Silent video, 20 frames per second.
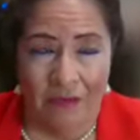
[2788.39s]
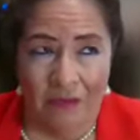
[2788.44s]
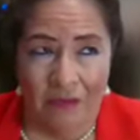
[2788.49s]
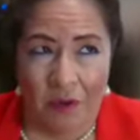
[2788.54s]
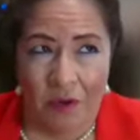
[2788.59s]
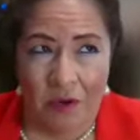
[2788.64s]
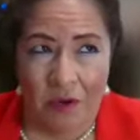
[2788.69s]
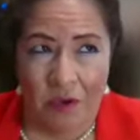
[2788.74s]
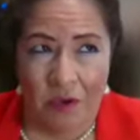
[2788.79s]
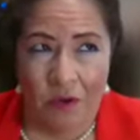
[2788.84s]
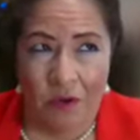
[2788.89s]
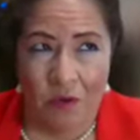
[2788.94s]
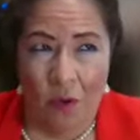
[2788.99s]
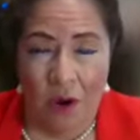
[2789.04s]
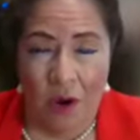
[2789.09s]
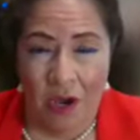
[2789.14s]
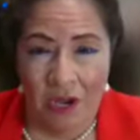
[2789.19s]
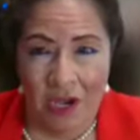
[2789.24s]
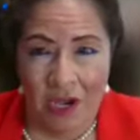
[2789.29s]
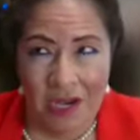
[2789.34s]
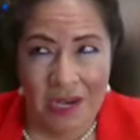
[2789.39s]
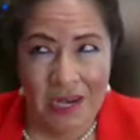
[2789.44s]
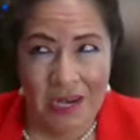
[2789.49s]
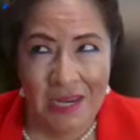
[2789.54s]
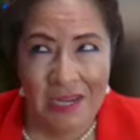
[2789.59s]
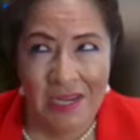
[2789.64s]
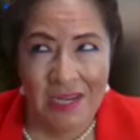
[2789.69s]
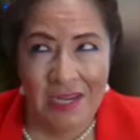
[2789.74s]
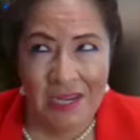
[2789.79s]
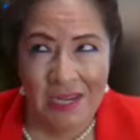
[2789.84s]
there were
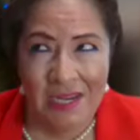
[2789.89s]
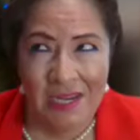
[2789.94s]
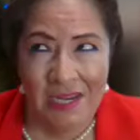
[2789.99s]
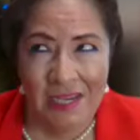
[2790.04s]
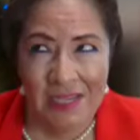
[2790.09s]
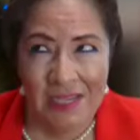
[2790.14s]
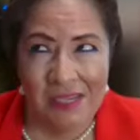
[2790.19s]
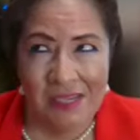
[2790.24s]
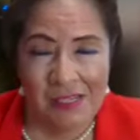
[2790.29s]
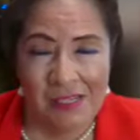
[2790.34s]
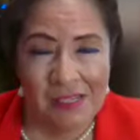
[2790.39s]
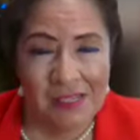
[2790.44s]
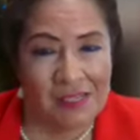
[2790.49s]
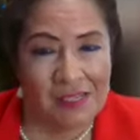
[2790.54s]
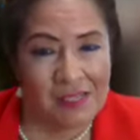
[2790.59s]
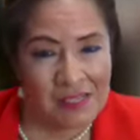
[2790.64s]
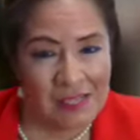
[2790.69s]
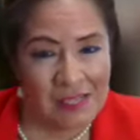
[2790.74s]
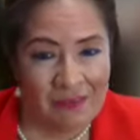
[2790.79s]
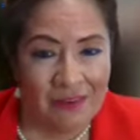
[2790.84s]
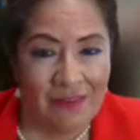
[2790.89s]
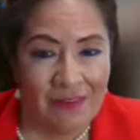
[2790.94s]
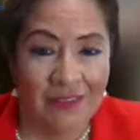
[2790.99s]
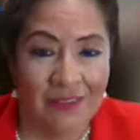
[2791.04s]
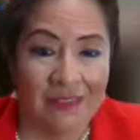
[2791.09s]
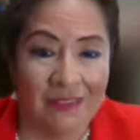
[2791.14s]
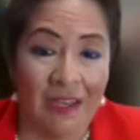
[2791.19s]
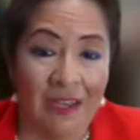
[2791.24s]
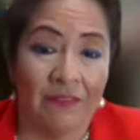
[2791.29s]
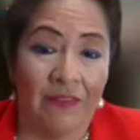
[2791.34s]
27 of
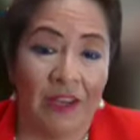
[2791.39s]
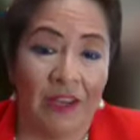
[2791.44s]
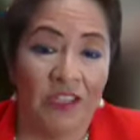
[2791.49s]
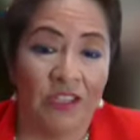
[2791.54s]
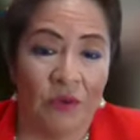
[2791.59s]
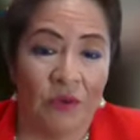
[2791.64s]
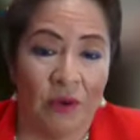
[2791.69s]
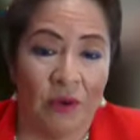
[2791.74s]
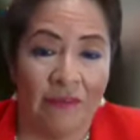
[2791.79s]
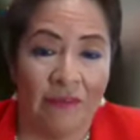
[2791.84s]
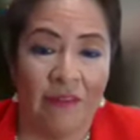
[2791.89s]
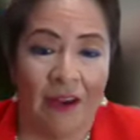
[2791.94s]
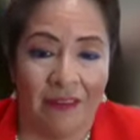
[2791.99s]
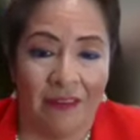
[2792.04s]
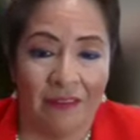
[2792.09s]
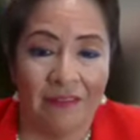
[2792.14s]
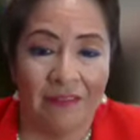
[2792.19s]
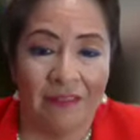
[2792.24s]
us out of 125.